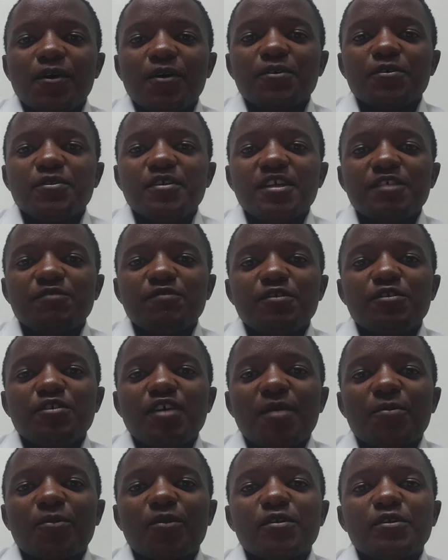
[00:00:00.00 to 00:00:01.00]
on today's
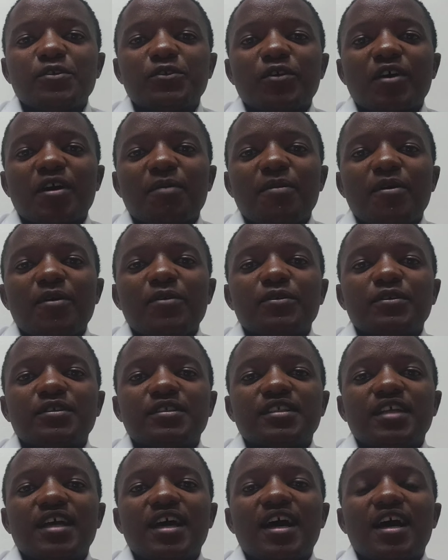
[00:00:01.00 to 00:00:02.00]
video, I'm going to talk
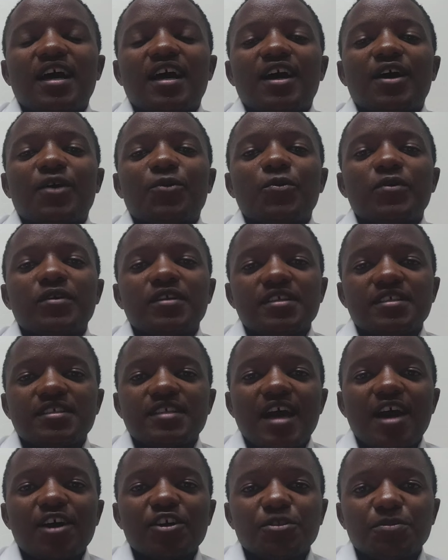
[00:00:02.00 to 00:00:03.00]
about what is
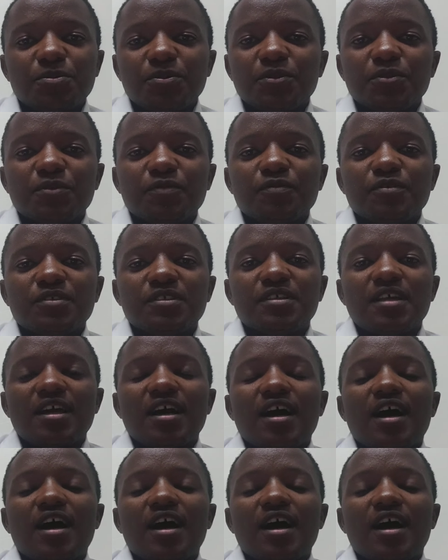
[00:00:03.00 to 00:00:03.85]
Ausbildung,